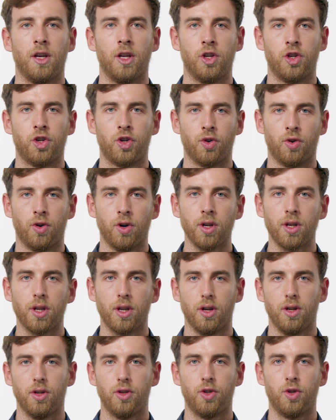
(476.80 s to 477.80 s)
In short,
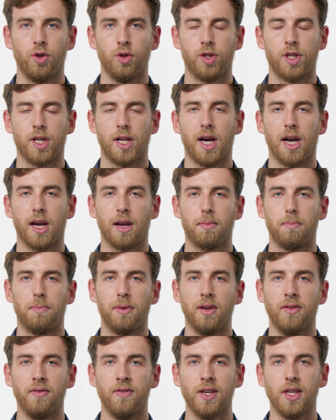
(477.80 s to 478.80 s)
tools like
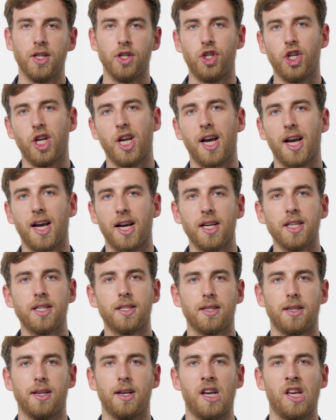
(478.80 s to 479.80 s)

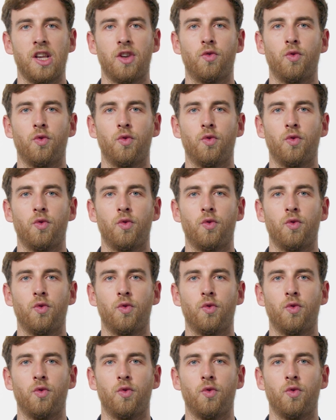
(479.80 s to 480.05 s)
PV-GIS and